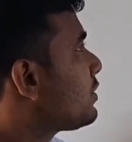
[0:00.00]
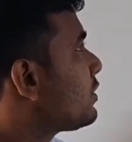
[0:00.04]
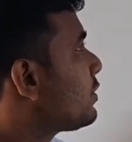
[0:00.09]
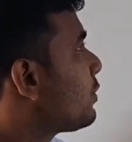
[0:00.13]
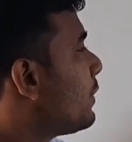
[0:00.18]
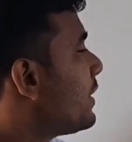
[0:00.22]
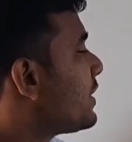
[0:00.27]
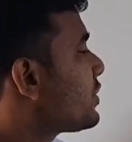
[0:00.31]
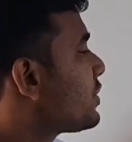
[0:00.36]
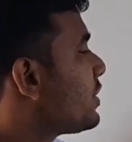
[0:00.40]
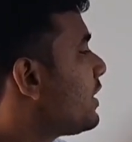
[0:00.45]

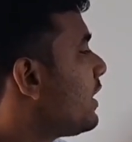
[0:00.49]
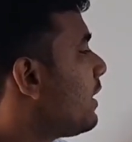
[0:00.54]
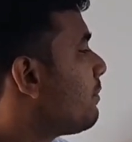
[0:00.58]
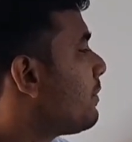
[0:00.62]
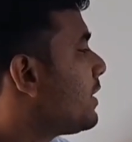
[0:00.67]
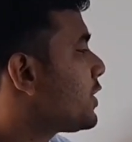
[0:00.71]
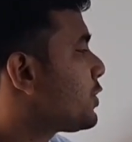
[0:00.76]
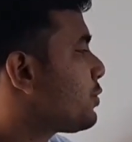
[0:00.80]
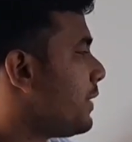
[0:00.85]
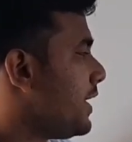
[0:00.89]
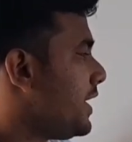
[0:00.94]
question
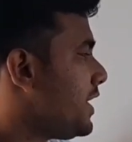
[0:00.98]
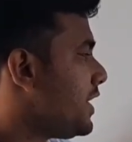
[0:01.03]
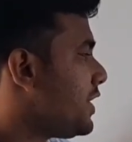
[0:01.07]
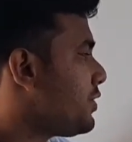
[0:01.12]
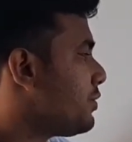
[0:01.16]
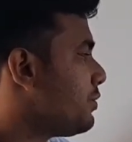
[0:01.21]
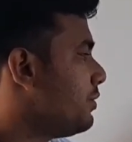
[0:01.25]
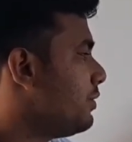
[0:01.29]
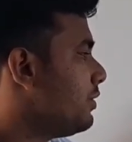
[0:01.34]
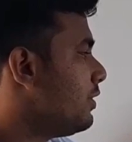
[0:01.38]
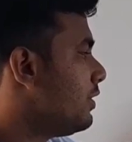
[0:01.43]
number
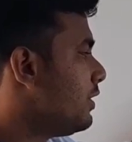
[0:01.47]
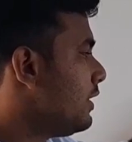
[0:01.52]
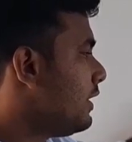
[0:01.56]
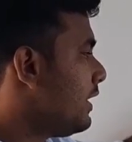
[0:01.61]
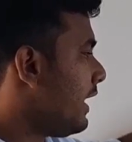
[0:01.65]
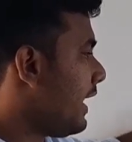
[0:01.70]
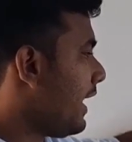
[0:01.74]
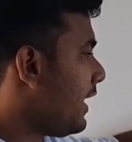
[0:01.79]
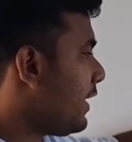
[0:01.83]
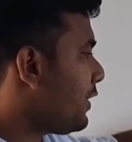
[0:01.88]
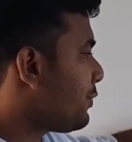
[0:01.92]
22
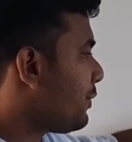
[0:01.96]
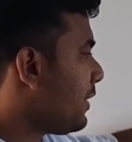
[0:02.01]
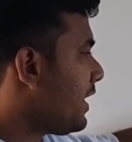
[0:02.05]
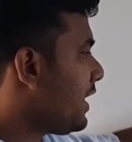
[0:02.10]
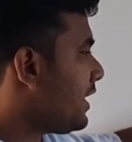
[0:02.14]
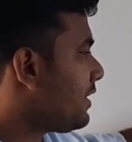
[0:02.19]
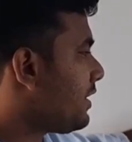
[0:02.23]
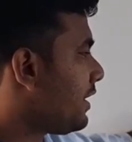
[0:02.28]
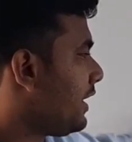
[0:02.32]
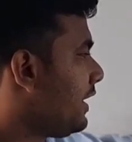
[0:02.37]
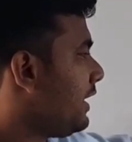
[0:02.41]
and
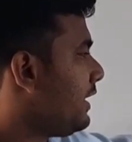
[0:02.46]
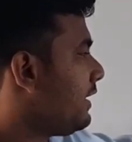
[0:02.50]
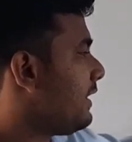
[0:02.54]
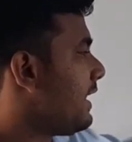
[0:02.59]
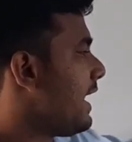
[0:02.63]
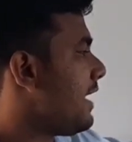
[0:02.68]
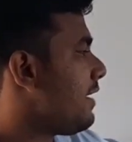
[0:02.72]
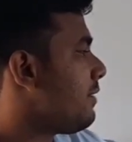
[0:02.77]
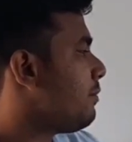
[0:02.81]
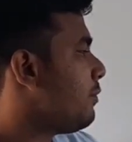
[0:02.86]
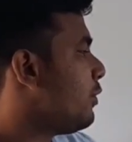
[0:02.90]
23
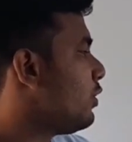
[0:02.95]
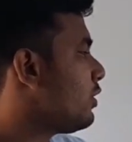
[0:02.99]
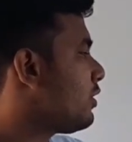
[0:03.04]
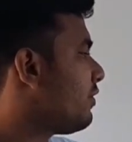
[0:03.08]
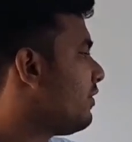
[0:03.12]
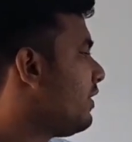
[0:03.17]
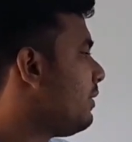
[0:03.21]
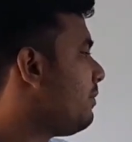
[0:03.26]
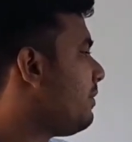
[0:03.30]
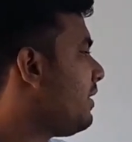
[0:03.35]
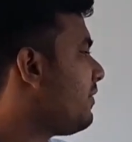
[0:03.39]
that
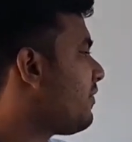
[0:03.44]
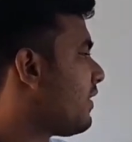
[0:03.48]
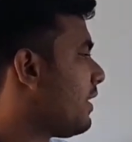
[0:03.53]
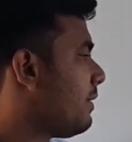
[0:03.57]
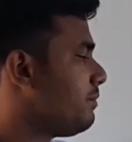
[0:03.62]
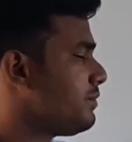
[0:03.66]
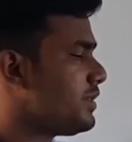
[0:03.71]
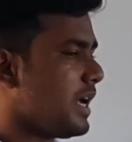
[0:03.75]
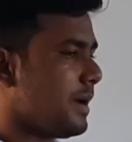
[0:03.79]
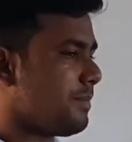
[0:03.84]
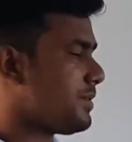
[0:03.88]
both will be
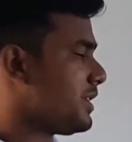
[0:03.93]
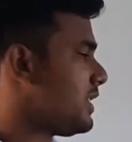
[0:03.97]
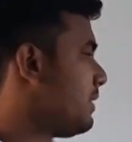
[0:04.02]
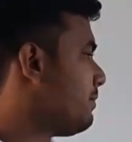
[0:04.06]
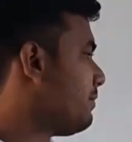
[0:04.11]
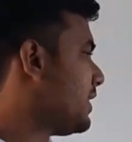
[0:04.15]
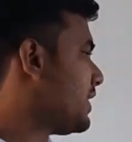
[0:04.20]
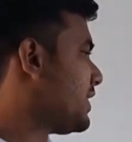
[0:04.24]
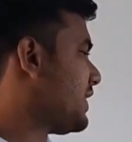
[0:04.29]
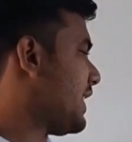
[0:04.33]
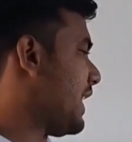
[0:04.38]
from chapter
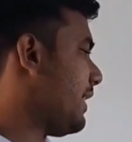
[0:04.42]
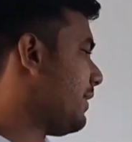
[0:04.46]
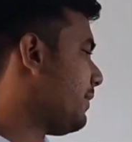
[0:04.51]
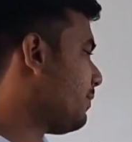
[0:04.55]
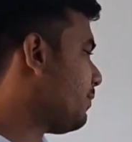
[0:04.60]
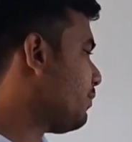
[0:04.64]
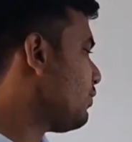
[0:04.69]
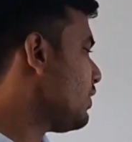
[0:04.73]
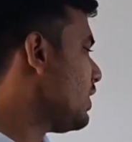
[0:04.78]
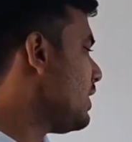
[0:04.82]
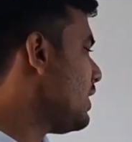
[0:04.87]
number
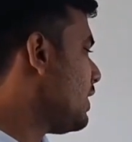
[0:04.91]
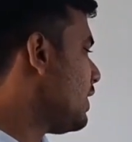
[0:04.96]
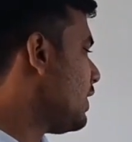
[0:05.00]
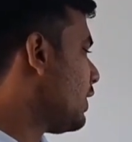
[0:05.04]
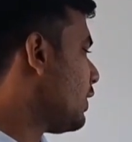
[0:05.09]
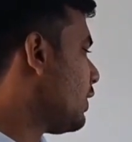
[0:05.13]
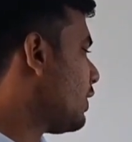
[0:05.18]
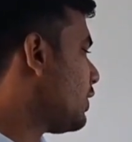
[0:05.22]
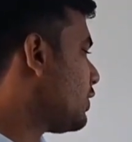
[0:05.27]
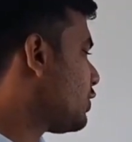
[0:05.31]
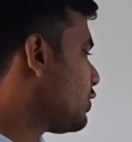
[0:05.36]
10.
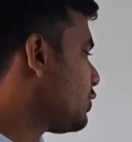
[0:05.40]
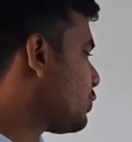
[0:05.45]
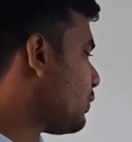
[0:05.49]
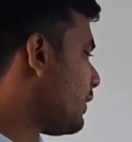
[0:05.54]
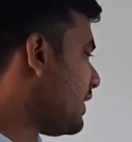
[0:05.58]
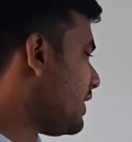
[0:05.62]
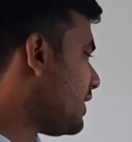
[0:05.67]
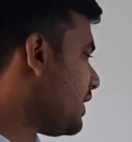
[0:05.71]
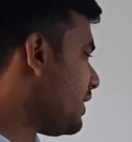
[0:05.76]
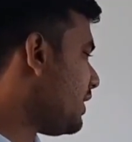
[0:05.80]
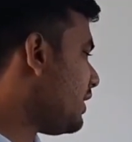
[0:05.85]

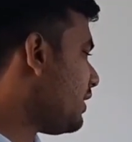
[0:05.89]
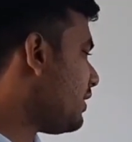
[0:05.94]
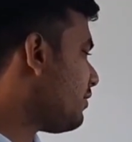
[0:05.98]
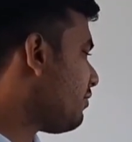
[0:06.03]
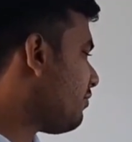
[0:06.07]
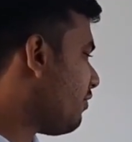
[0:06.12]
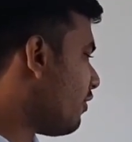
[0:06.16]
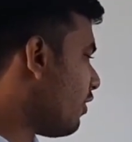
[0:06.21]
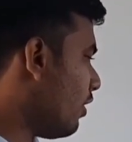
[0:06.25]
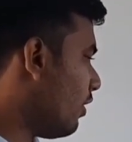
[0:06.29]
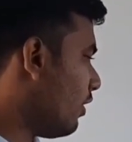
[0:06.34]

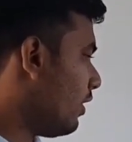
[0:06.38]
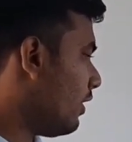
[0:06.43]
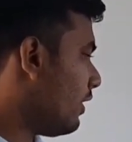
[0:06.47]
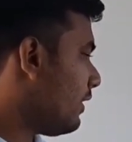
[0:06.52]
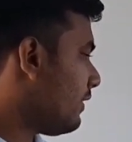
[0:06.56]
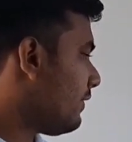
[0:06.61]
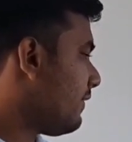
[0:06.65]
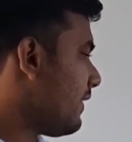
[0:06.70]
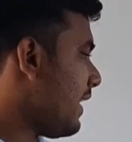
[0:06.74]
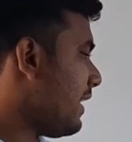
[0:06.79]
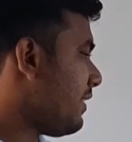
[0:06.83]

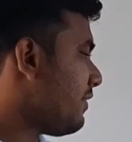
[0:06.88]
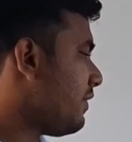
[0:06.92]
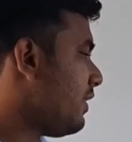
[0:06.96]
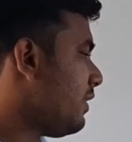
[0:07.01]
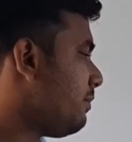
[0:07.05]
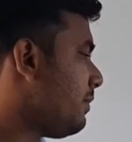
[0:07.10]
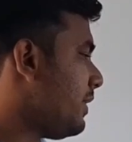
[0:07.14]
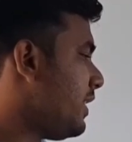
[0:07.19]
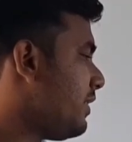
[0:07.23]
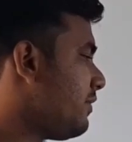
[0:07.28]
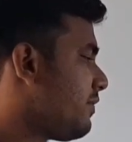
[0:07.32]
24
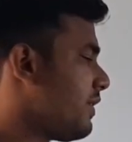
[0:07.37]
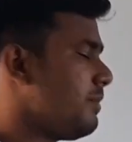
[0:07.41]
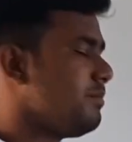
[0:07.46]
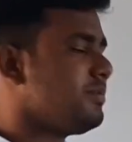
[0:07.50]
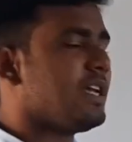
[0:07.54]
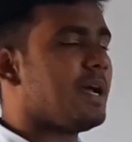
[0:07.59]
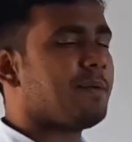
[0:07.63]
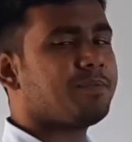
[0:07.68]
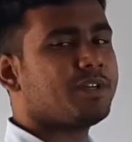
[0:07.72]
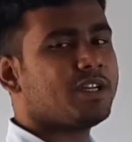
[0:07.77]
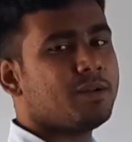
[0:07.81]
that will be from
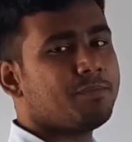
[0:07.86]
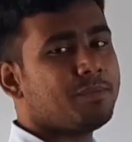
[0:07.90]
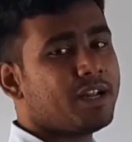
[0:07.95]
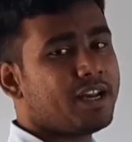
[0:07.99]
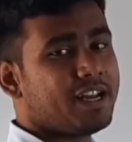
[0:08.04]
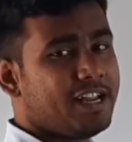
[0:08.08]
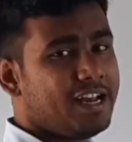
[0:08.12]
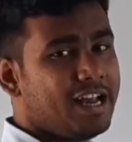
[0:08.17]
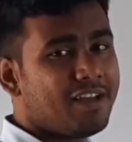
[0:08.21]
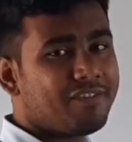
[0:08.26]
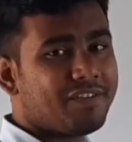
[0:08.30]
chapter
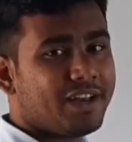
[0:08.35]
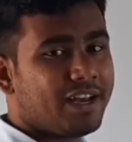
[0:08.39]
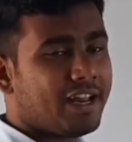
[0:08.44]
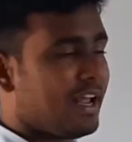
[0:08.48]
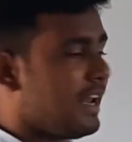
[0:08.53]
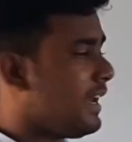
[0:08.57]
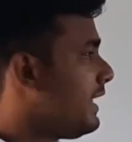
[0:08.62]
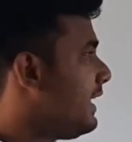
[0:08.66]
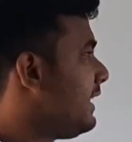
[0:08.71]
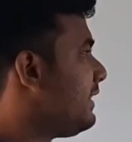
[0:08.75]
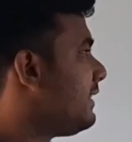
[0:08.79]
number 11,
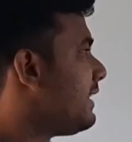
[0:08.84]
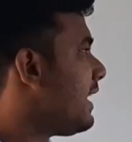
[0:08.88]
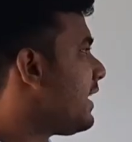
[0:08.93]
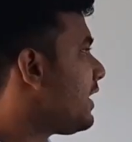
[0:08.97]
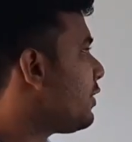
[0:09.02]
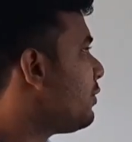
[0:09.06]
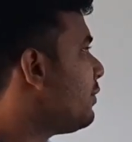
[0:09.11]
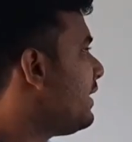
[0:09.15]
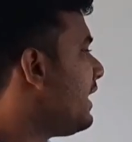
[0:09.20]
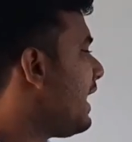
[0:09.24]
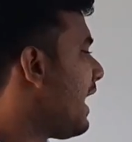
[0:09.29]
and in
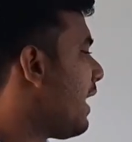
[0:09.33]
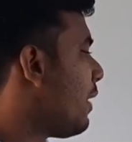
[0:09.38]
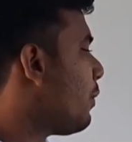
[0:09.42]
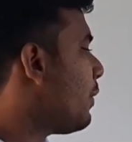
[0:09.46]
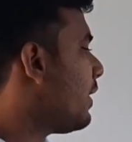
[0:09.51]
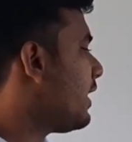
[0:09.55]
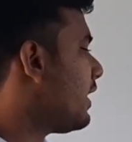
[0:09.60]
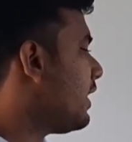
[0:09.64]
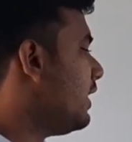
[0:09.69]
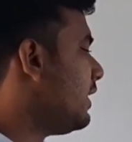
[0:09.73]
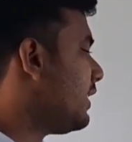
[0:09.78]
that you will have
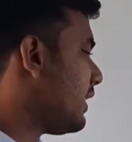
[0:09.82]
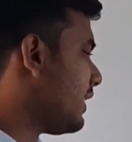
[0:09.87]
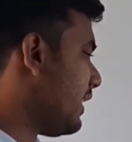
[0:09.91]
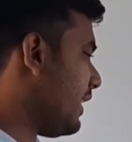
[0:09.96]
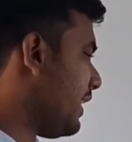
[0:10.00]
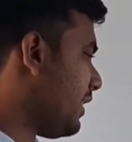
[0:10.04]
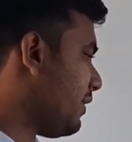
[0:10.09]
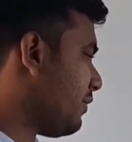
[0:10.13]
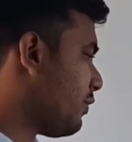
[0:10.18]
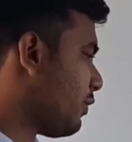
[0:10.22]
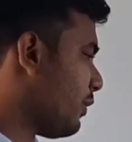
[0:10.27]
an
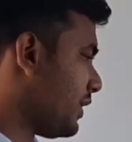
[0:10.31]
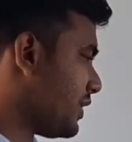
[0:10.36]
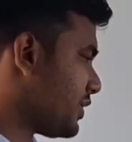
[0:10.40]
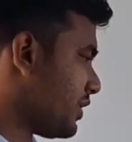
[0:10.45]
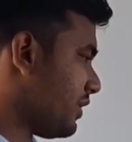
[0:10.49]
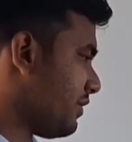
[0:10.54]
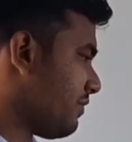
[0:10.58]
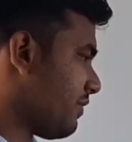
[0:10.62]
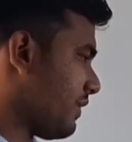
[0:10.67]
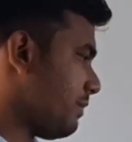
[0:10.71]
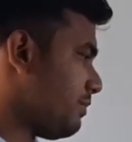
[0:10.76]
alternative
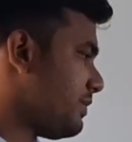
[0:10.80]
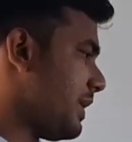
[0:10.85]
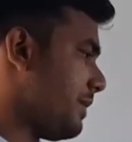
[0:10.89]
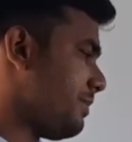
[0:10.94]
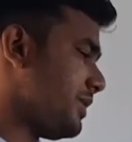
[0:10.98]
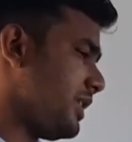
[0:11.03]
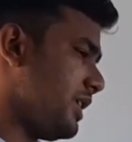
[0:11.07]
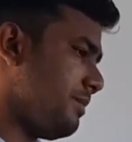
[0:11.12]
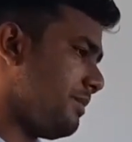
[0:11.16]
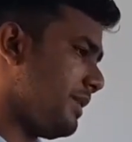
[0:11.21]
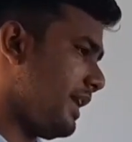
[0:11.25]
question from
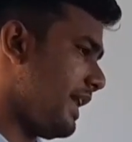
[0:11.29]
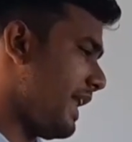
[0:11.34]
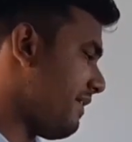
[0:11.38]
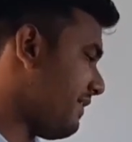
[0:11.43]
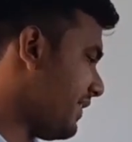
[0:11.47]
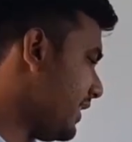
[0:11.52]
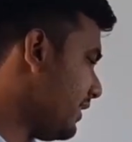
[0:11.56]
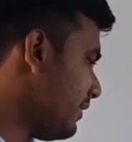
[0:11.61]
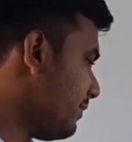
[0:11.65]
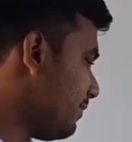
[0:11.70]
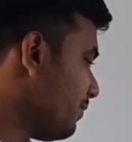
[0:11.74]
chapter number
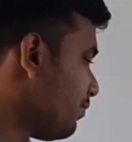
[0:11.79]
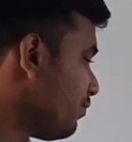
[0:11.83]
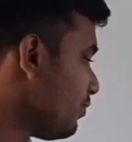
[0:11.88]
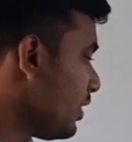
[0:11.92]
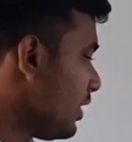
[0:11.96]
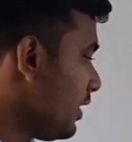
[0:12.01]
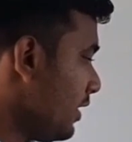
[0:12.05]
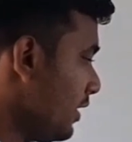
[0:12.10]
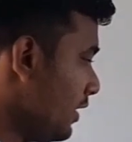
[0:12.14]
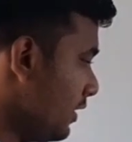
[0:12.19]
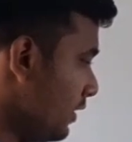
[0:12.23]
11.
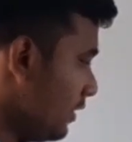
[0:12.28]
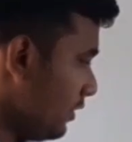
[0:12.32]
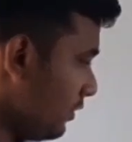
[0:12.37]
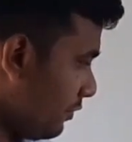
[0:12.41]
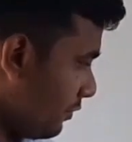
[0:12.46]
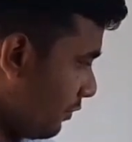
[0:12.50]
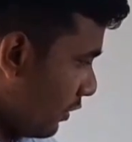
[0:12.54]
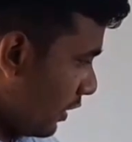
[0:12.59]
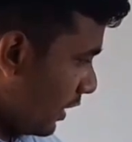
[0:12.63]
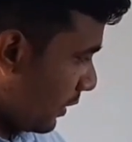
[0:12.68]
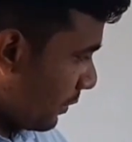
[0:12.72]
For